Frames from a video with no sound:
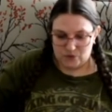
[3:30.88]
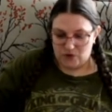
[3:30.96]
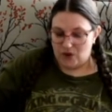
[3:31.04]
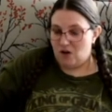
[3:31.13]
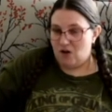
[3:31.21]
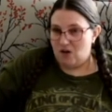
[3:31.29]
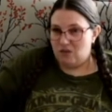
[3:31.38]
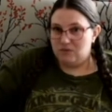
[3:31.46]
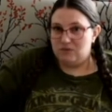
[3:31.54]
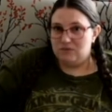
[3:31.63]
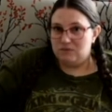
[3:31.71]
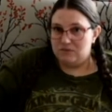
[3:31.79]
they all
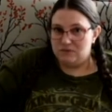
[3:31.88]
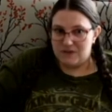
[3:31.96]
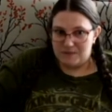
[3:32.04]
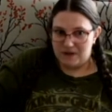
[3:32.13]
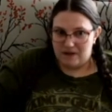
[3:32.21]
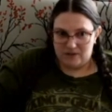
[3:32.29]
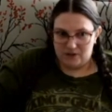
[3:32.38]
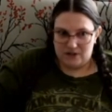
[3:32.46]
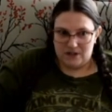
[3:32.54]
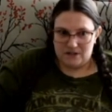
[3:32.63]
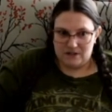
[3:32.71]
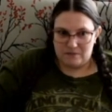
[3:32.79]
seem to have
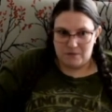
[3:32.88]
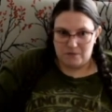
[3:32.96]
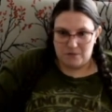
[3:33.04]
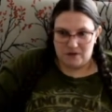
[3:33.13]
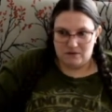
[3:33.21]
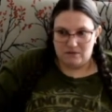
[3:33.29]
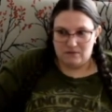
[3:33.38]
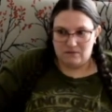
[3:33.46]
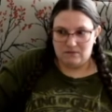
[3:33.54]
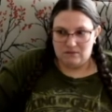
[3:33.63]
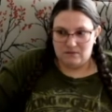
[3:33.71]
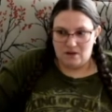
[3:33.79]
ingredients that make me ill.
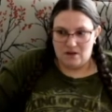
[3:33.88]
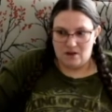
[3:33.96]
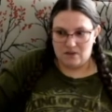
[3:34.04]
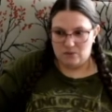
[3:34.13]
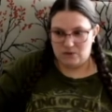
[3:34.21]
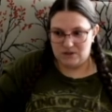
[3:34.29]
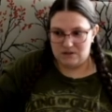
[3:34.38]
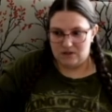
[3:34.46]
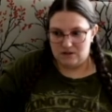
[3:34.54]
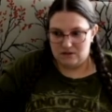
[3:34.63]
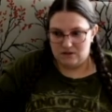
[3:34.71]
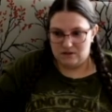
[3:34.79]
And the ones that